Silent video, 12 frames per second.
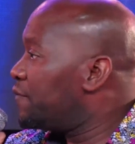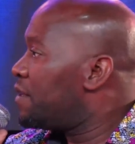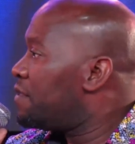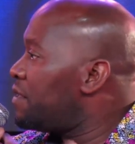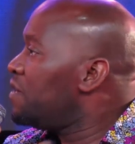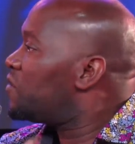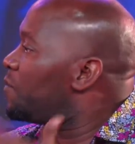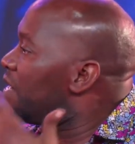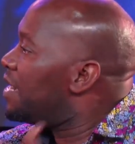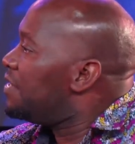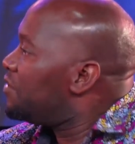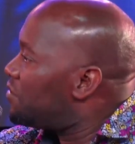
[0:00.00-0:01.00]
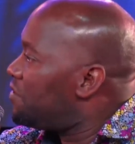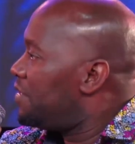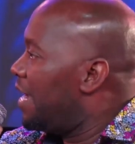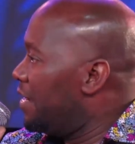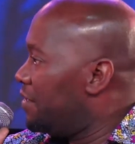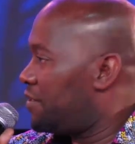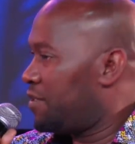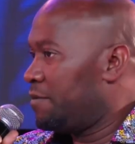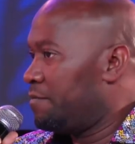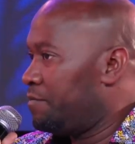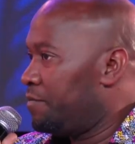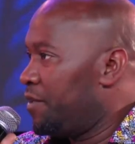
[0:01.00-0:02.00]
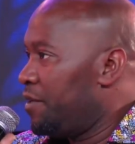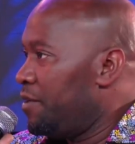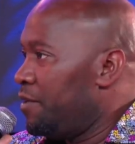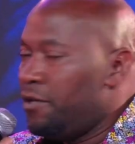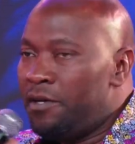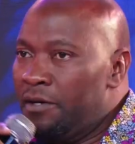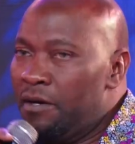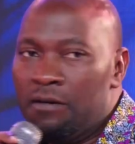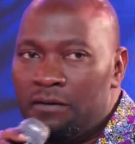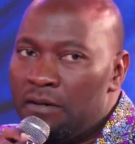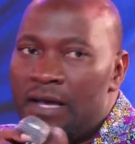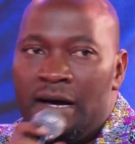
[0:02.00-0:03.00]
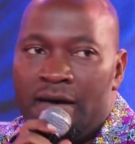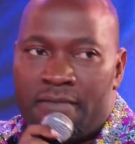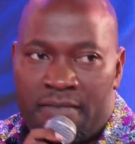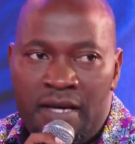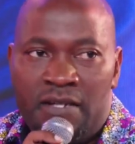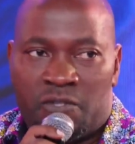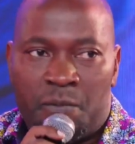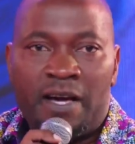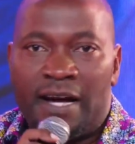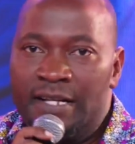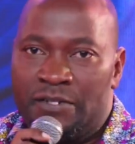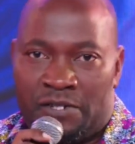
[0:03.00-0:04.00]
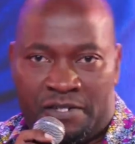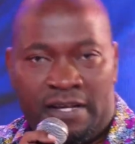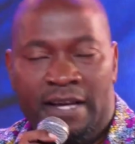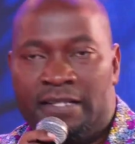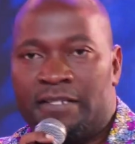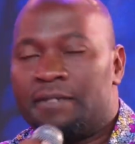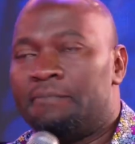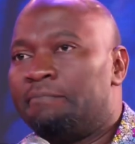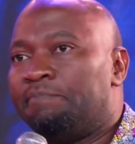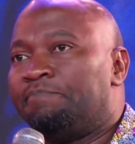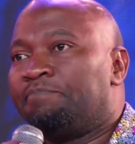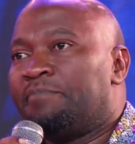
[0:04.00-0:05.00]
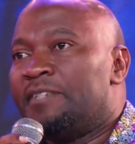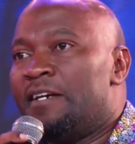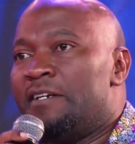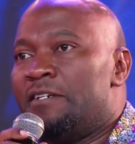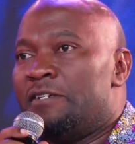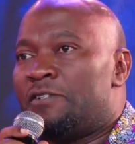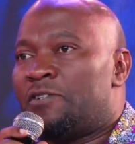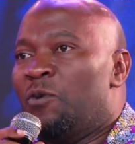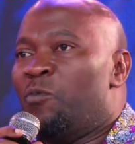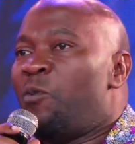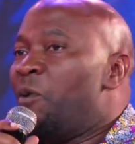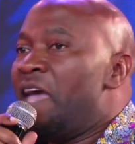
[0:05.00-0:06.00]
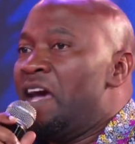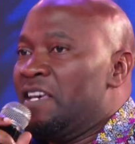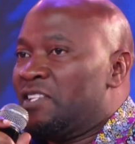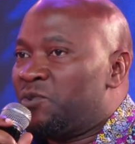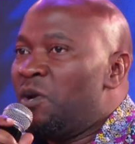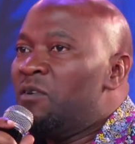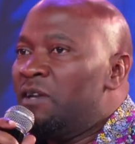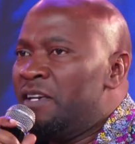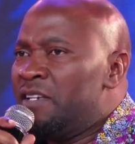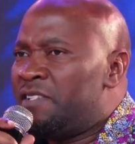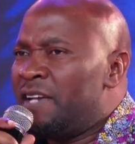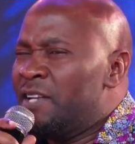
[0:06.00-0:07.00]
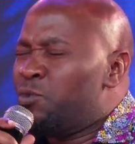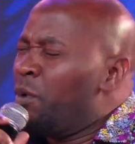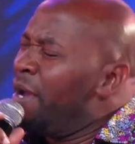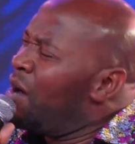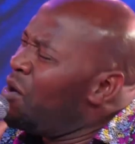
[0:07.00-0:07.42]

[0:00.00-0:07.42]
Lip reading: things began to change. You know, yeah, things began to change. So we are a struggling church. We are